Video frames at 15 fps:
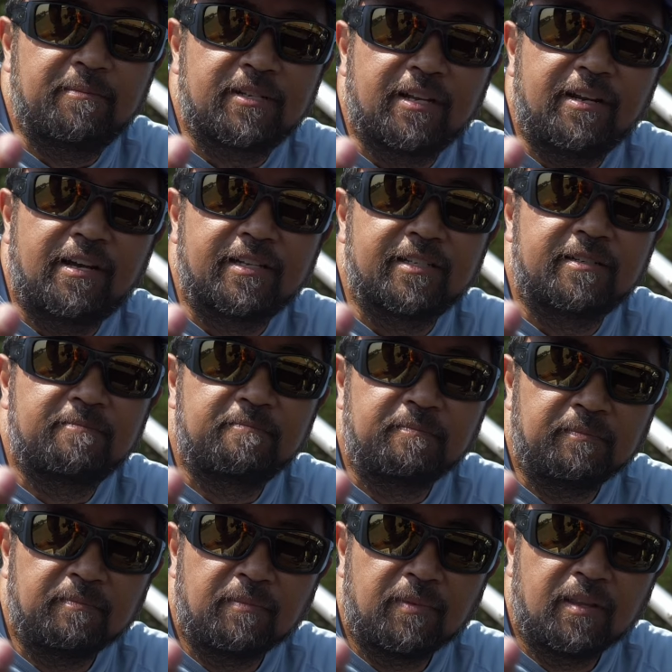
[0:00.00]
so it
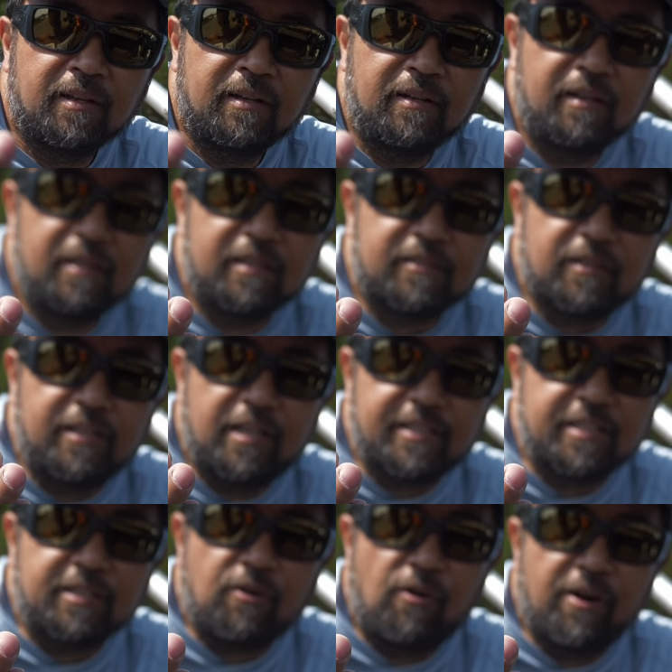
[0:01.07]

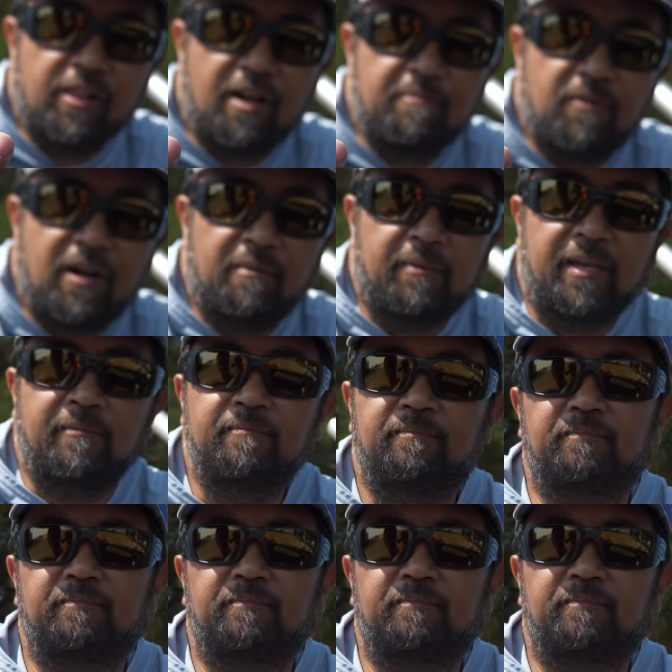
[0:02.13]
doesn't coil up on me.